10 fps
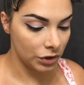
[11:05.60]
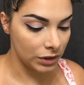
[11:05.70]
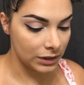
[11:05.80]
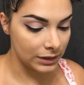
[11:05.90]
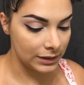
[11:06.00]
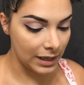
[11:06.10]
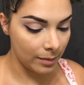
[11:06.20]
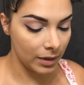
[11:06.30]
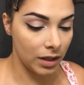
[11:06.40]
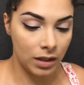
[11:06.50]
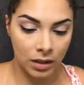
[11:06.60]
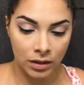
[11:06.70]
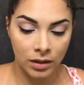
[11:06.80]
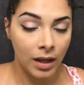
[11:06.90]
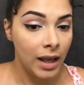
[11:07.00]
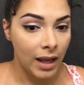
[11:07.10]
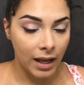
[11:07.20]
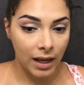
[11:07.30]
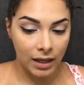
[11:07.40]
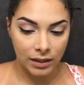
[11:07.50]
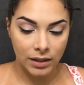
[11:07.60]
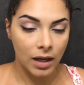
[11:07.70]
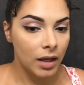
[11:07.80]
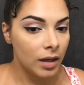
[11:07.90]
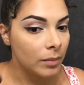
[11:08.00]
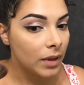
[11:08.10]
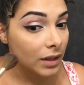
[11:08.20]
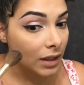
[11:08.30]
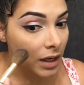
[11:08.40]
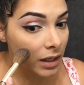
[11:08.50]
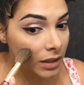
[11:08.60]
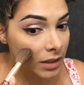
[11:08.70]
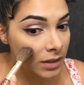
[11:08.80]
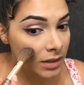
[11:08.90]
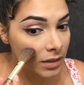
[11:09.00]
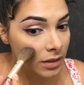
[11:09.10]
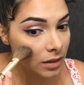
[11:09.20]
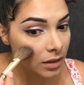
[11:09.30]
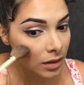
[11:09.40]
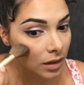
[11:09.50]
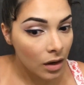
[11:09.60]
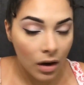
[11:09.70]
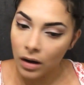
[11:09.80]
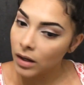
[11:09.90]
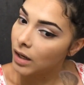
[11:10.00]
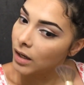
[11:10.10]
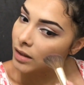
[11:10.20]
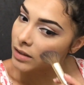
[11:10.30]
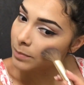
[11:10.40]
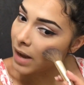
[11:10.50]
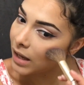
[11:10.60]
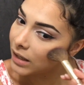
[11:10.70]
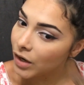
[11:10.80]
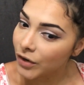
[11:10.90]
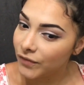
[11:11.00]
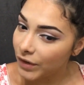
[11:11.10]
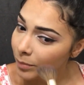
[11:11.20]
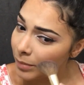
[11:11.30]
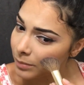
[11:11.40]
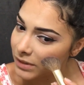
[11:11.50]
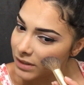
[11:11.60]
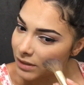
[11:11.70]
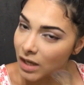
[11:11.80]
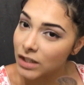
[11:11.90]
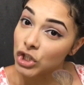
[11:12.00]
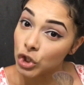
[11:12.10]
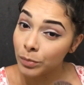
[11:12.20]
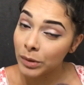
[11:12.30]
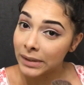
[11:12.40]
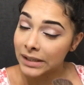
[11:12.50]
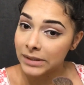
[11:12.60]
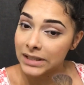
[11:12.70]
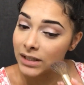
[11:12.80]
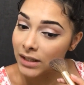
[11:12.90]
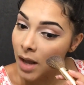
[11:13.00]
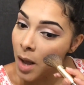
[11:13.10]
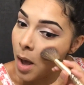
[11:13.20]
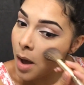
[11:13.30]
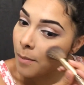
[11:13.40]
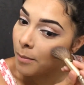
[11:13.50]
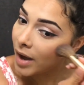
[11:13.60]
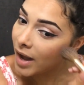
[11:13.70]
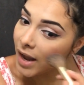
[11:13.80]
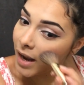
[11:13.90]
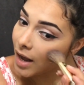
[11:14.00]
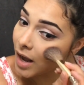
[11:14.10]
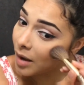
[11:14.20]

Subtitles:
let's just dab it in. And the colors in this palette are very pigmented, not super pigmented, but